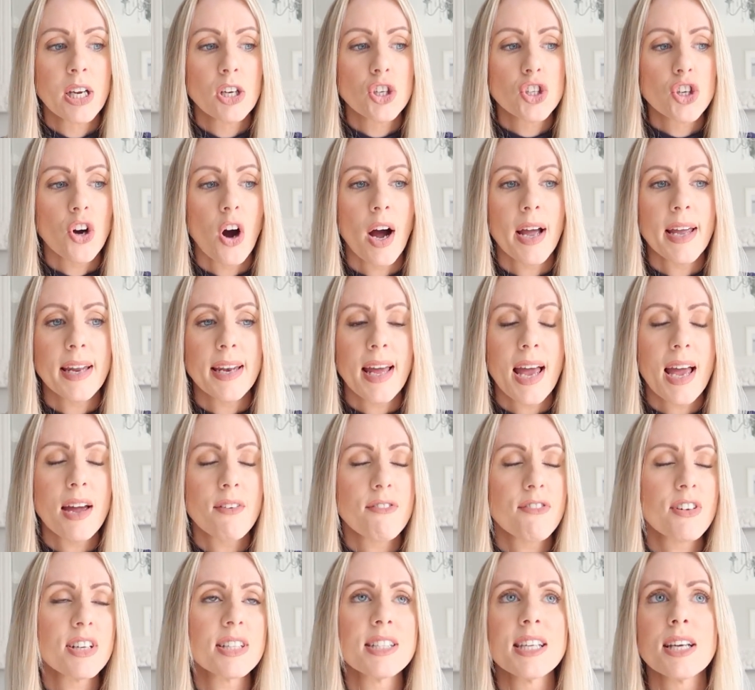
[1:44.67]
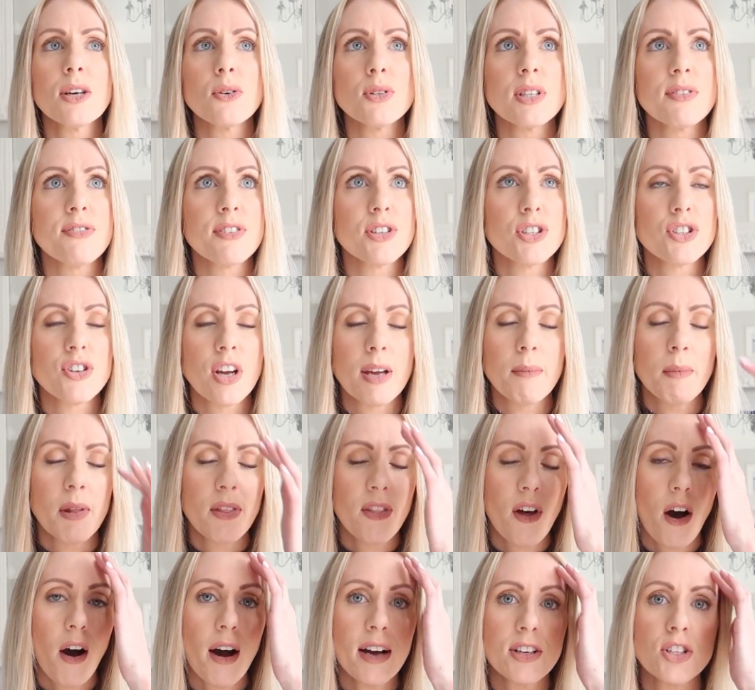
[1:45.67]
Trying every single different
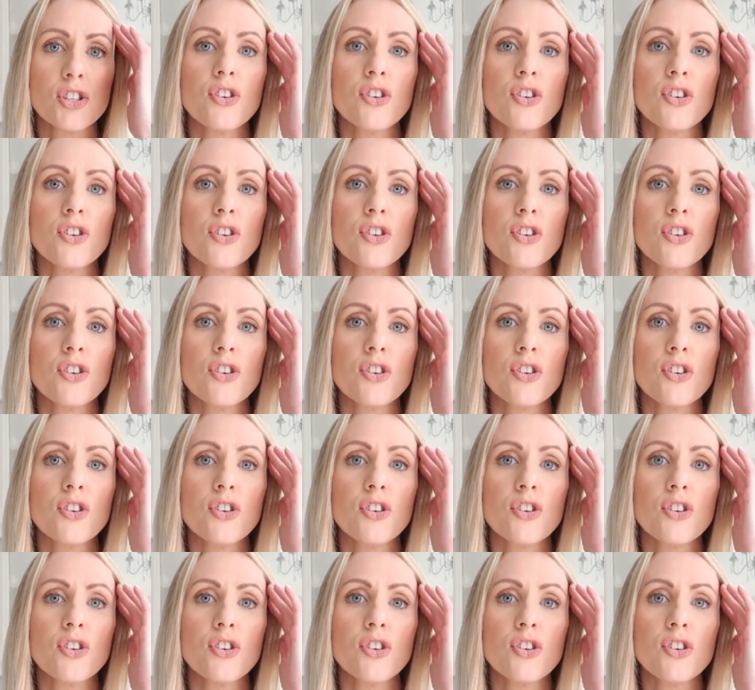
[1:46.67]
treatment that I